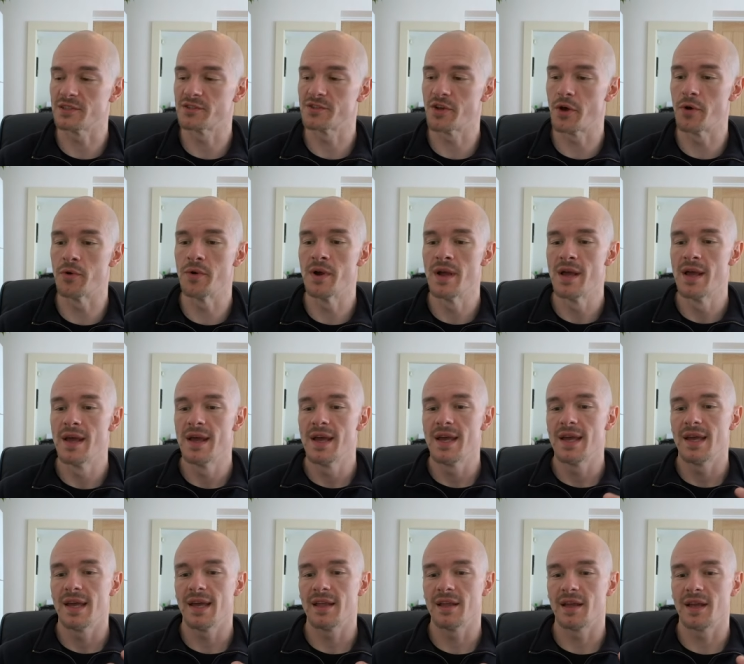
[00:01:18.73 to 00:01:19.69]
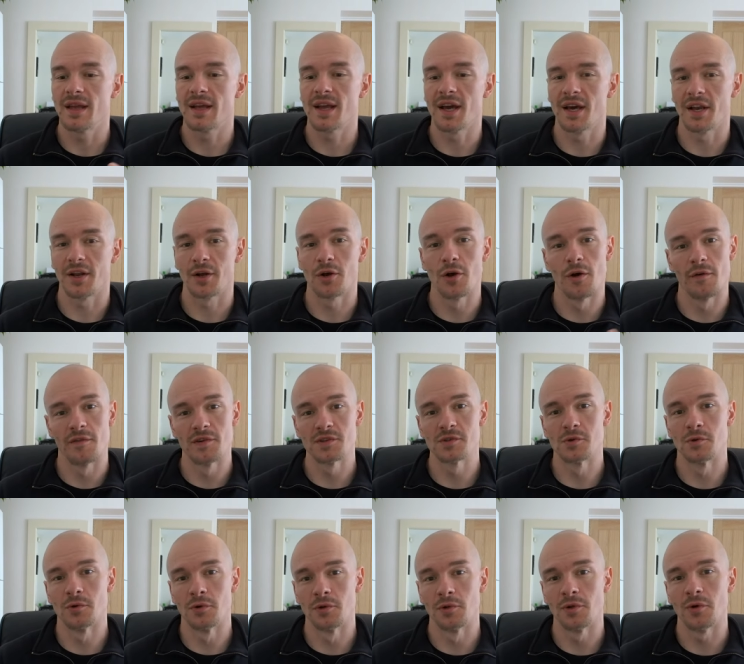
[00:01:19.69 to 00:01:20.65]
So it kind of covers
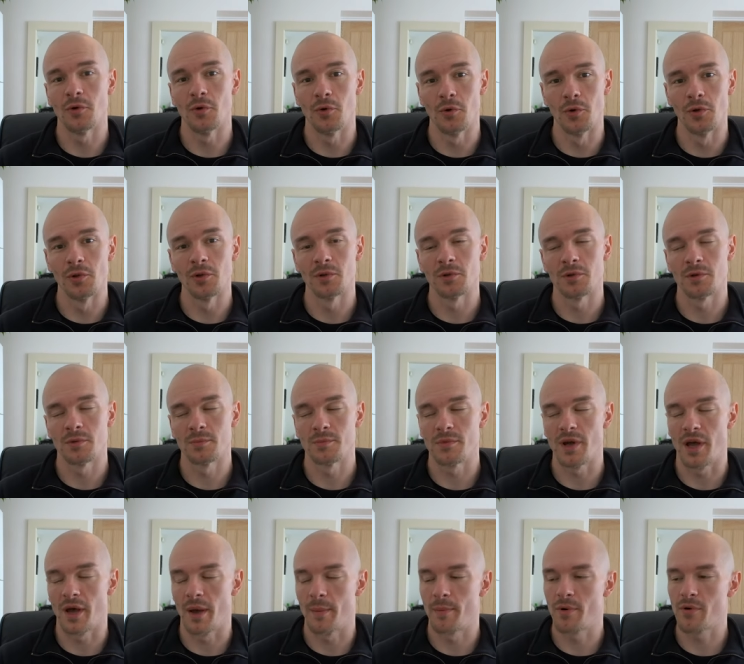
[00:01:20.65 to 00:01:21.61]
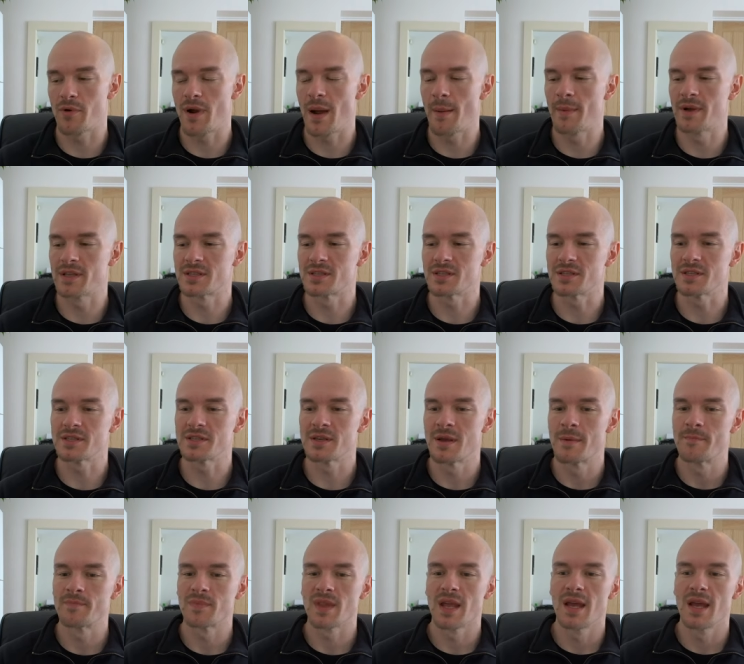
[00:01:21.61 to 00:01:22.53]
all parameters.